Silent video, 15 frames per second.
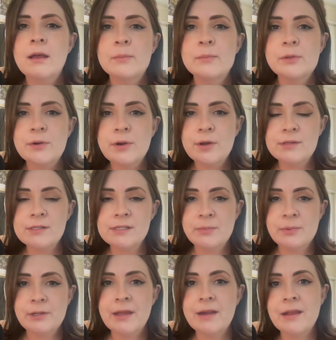Pluto is the
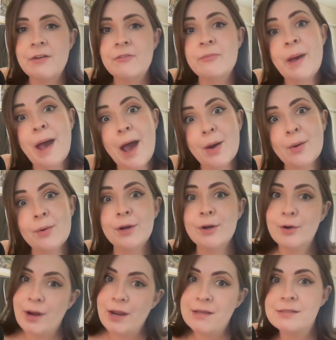planet of power,
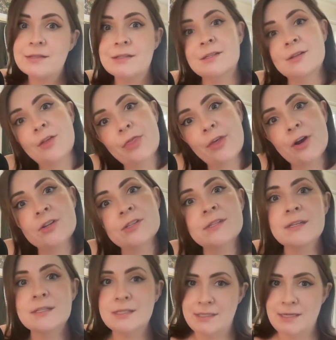crisis,
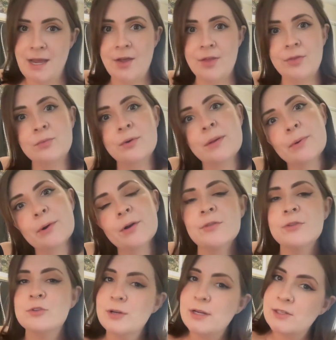catharsis, death,
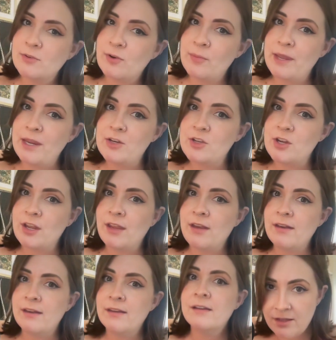rebirth,
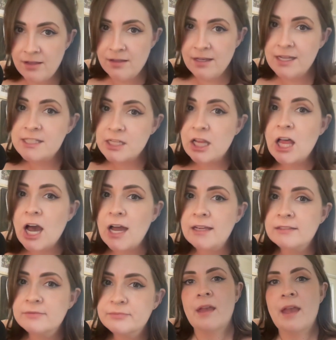transformation. It's a lot.
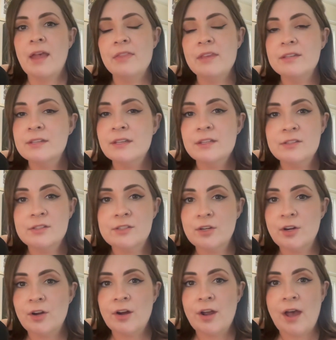And this can
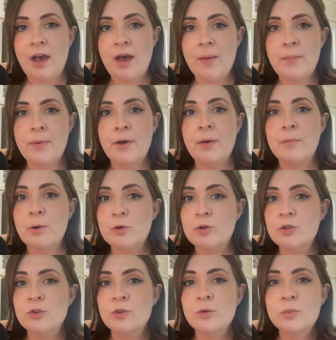stir up
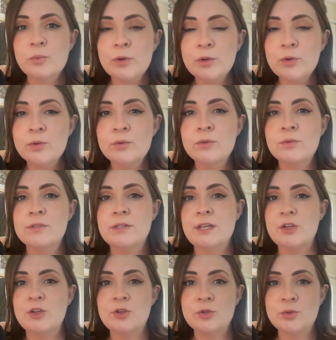emotional wounds,
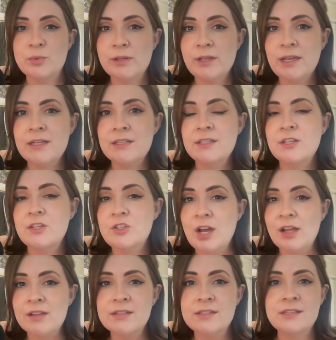issues related to
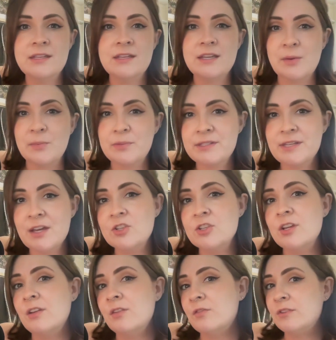jealousy,
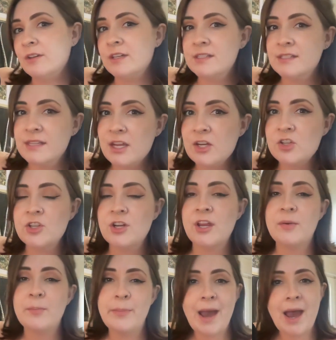obsession,
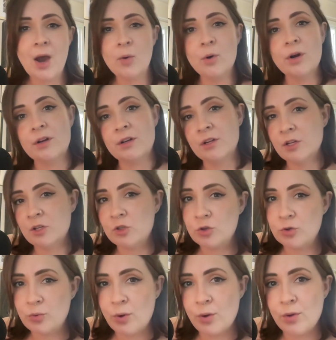fixation, power, and
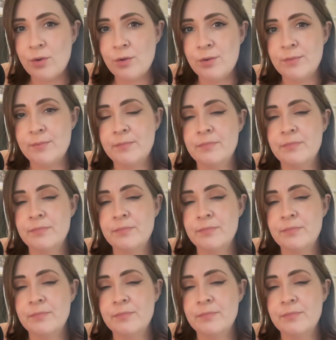control.